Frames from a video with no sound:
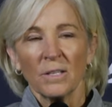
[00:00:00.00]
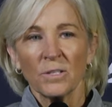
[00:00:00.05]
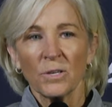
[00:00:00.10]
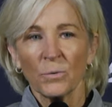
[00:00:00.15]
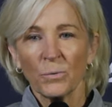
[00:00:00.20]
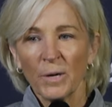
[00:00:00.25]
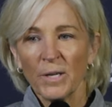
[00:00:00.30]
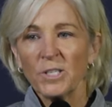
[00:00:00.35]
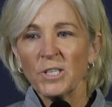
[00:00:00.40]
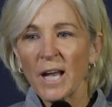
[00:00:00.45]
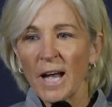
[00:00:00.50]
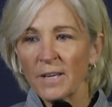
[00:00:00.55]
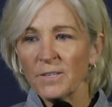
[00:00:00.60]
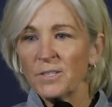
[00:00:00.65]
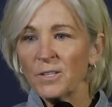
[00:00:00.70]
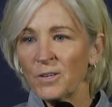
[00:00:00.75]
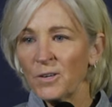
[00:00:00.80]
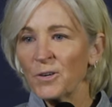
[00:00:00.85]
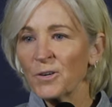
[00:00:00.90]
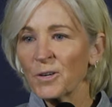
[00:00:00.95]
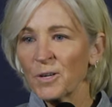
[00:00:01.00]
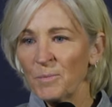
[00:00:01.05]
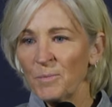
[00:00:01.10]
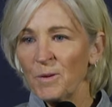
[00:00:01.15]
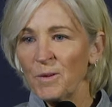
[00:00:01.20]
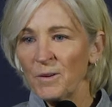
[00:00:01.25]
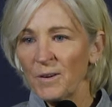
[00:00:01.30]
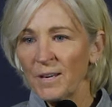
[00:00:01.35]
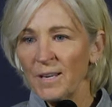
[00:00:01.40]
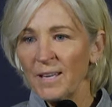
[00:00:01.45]
reach out to your
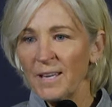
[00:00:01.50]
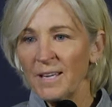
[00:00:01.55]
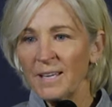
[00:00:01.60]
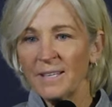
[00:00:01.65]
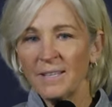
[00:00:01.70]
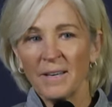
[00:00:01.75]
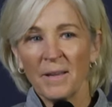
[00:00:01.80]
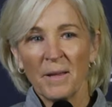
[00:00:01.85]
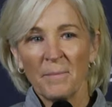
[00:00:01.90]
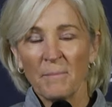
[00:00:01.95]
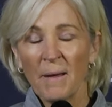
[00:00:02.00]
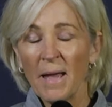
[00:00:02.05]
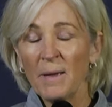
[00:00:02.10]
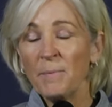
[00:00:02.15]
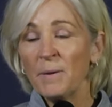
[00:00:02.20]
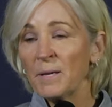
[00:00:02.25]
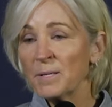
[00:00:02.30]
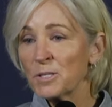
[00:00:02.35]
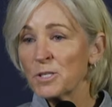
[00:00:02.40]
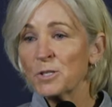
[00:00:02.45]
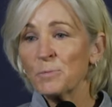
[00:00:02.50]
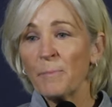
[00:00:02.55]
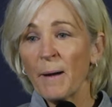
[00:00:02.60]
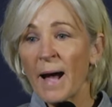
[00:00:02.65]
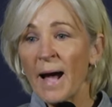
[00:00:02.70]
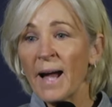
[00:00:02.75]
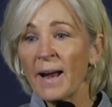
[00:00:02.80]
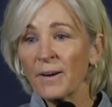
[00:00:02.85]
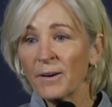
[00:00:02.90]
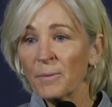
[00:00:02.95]
community and maybe
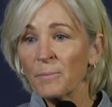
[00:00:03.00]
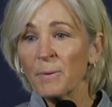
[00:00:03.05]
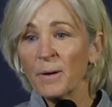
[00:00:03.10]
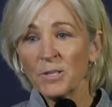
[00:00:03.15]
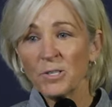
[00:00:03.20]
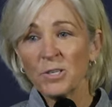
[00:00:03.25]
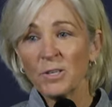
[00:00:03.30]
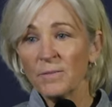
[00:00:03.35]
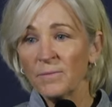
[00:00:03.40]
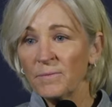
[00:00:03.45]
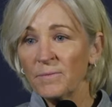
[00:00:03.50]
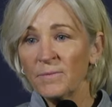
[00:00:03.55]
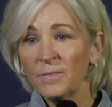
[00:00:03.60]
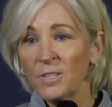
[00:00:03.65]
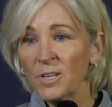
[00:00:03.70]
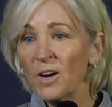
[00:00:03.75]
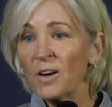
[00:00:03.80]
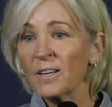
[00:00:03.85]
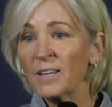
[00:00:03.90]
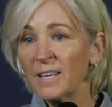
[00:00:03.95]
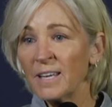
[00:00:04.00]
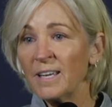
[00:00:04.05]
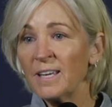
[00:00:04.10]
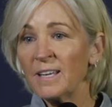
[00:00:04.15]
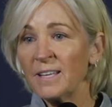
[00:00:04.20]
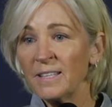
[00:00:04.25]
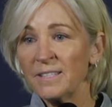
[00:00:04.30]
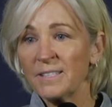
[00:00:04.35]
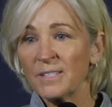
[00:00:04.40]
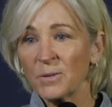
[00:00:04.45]
inspire a bunch of young
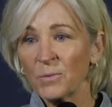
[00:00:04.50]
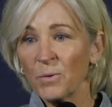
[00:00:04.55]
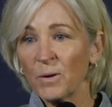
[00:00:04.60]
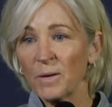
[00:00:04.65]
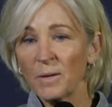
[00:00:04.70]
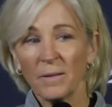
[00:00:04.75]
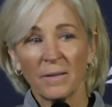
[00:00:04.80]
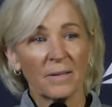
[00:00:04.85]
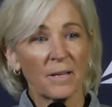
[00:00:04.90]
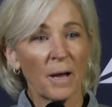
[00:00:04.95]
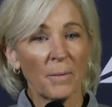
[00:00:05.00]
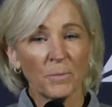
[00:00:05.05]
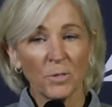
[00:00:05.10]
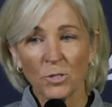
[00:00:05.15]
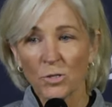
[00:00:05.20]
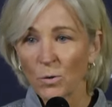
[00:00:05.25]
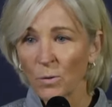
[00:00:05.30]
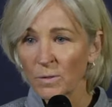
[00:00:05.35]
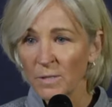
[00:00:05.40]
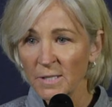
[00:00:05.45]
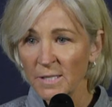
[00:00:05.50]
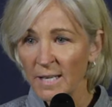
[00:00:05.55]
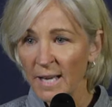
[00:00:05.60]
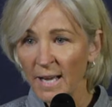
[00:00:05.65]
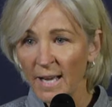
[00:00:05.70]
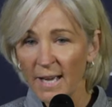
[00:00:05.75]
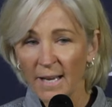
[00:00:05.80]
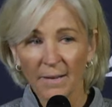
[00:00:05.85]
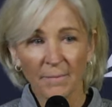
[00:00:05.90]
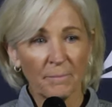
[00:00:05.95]
kids to want to come to Georgia
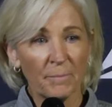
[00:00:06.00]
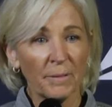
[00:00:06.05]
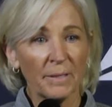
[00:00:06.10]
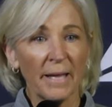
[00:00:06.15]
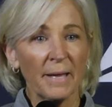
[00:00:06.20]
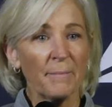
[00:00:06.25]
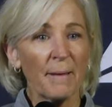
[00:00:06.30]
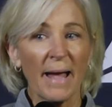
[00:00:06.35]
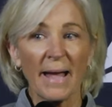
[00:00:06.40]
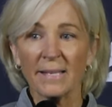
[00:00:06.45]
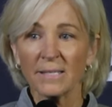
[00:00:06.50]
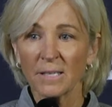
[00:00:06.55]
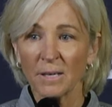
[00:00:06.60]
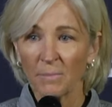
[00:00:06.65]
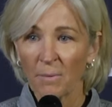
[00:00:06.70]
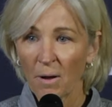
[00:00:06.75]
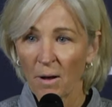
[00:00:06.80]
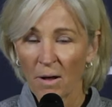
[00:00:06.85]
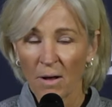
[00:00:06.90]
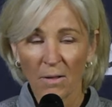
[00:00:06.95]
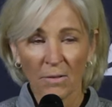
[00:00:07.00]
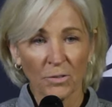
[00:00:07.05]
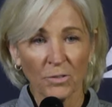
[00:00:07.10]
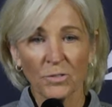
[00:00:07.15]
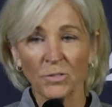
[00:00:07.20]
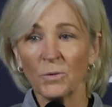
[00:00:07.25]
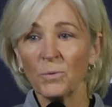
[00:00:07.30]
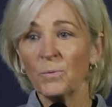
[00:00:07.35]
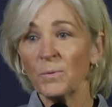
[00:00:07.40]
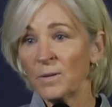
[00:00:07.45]
Tech, play basketball, or
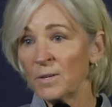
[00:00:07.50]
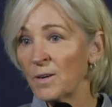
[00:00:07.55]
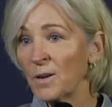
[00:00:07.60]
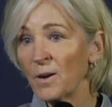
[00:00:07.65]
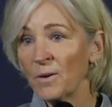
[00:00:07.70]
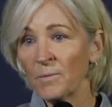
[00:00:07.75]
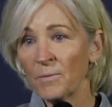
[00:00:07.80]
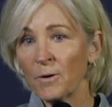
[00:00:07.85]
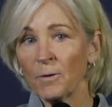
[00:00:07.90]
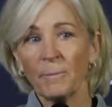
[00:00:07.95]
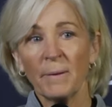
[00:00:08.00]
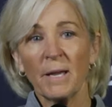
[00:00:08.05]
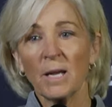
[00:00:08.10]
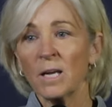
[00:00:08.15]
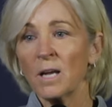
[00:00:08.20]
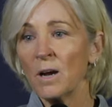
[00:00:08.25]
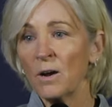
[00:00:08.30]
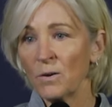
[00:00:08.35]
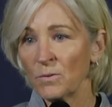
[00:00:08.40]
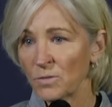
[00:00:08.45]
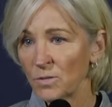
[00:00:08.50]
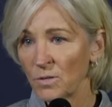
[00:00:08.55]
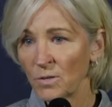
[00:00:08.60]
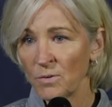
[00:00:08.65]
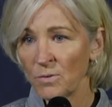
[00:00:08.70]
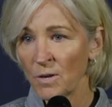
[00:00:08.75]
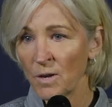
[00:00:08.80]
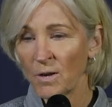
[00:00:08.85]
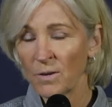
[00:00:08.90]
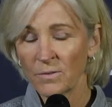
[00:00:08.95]
do, you know, or be a coach,
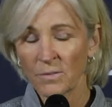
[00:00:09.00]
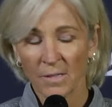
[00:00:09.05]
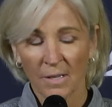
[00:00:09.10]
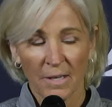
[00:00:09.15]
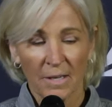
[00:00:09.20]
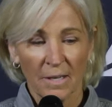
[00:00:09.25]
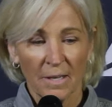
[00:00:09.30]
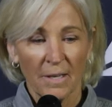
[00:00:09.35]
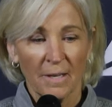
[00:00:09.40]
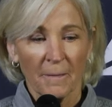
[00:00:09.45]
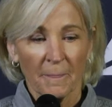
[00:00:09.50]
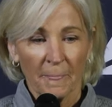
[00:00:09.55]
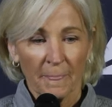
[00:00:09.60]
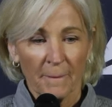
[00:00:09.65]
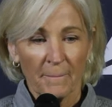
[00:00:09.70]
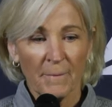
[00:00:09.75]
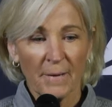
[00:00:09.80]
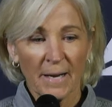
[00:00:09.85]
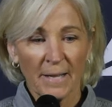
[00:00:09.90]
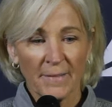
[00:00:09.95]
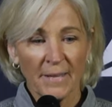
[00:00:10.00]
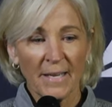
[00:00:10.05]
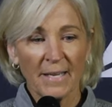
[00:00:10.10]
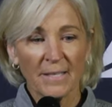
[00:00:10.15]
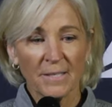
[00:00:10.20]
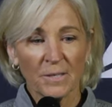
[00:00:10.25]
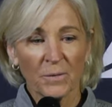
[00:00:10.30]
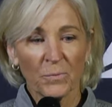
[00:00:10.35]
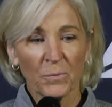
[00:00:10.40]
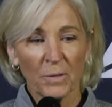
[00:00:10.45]
who knows. But I think
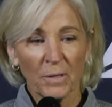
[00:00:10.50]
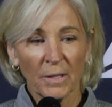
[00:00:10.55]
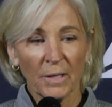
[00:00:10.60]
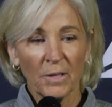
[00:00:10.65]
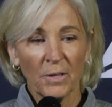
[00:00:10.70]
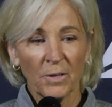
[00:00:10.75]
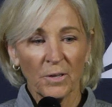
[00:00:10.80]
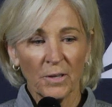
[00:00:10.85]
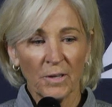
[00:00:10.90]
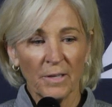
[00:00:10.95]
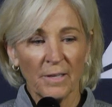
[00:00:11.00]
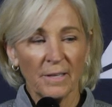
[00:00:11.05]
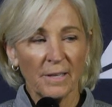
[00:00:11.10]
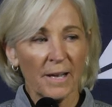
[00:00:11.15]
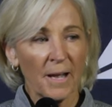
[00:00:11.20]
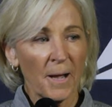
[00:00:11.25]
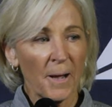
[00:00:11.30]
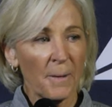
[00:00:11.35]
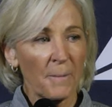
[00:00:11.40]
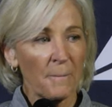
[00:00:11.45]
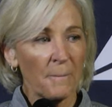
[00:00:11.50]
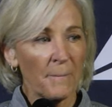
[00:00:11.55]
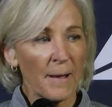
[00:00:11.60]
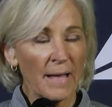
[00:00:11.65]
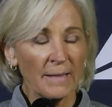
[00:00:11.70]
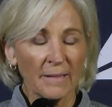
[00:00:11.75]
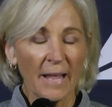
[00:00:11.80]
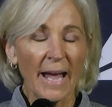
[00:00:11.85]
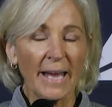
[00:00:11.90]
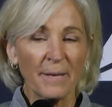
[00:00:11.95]
it's a really good,
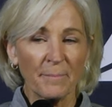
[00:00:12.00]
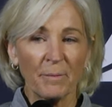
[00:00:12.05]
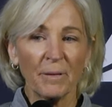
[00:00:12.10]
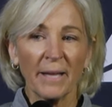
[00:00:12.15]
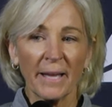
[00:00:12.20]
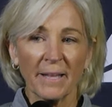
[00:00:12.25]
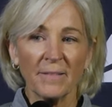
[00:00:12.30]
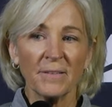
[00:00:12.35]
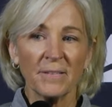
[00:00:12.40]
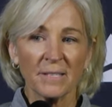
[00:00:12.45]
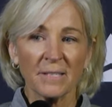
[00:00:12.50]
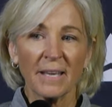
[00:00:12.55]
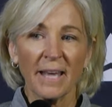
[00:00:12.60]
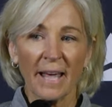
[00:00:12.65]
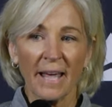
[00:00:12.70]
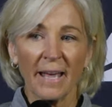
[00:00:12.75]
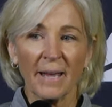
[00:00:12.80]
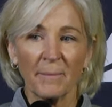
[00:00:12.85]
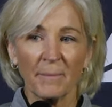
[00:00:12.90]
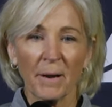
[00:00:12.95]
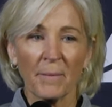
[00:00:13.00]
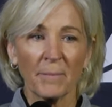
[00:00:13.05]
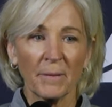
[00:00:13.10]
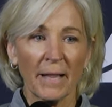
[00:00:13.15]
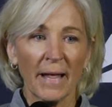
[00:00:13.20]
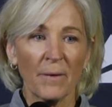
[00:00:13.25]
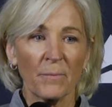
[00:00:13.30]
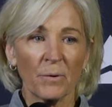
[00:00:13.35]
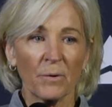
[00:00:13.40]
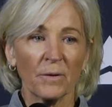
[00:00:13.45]
I like playing this game, and I'm
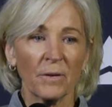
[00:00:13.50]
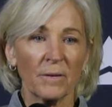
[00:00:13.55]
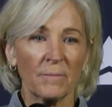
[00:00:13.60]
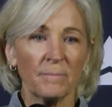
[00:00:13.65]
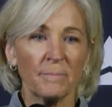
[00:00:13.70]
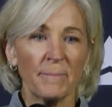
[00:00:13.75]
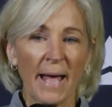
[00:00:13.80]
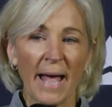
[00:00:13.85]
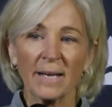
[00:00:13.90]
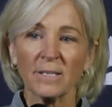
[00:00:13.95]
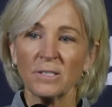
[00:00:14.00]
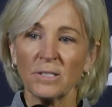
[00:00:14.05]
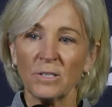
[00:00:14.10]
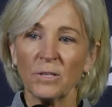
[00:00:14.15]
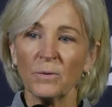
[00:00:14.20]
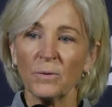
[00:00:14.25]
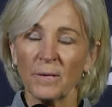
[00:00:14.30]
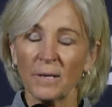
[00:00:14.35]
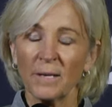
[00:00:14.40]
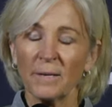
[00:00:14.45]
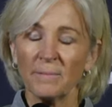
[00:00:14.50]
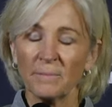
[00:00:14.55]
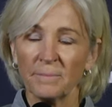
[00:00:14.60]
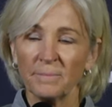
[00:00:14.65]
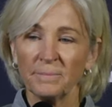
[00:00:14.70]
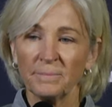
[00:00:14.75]
glad we're back to doing it.